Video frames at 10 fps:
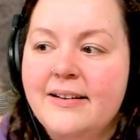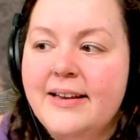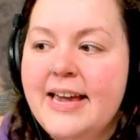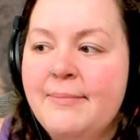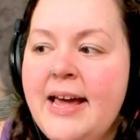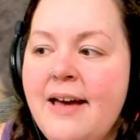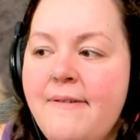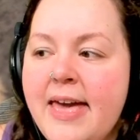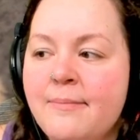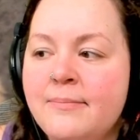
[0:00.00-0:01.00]
Okay, I'm going to have
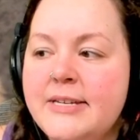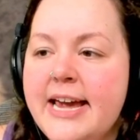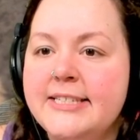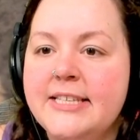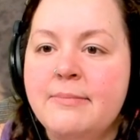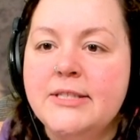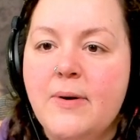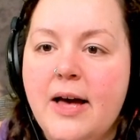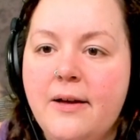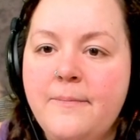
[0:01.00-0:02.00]
him take some as
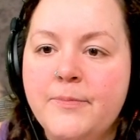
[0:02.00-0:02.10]
well.